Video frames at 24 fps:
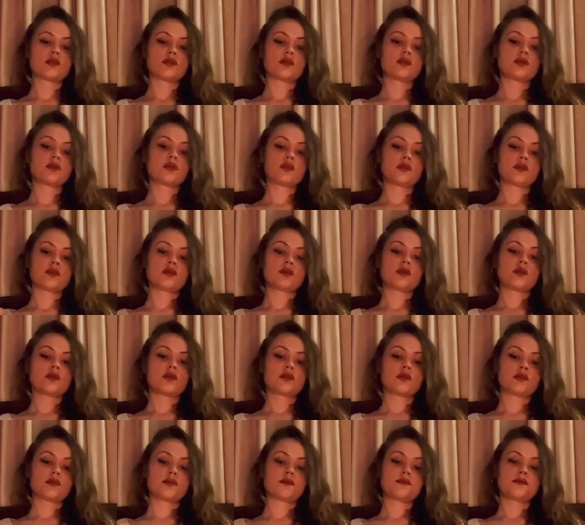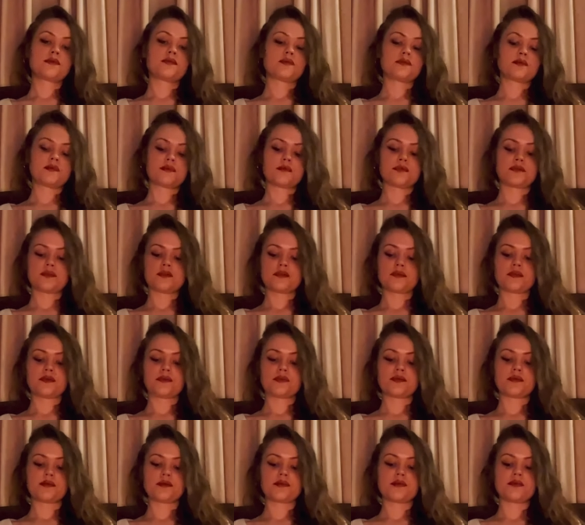
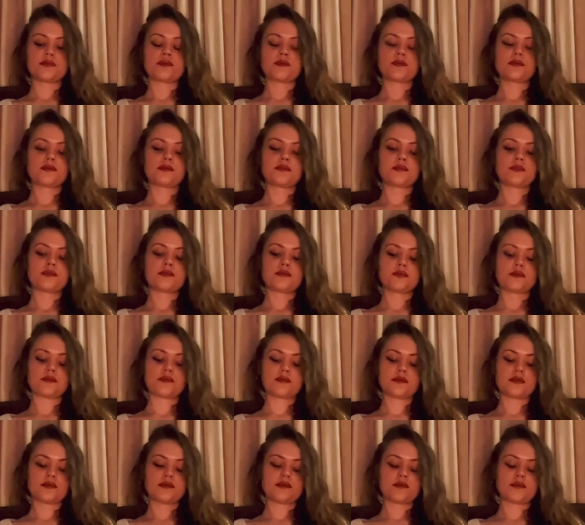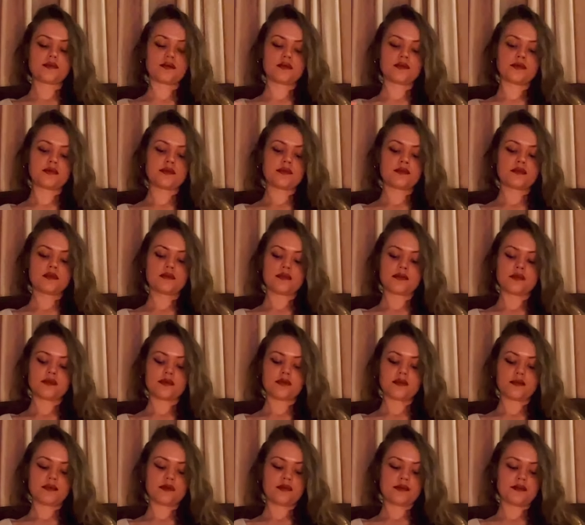
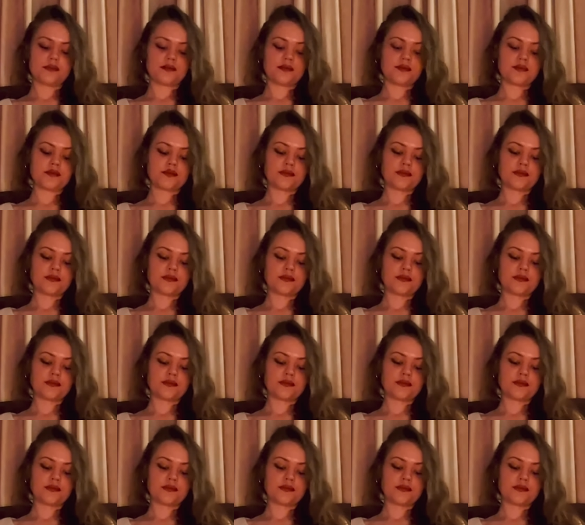Nobody speaks.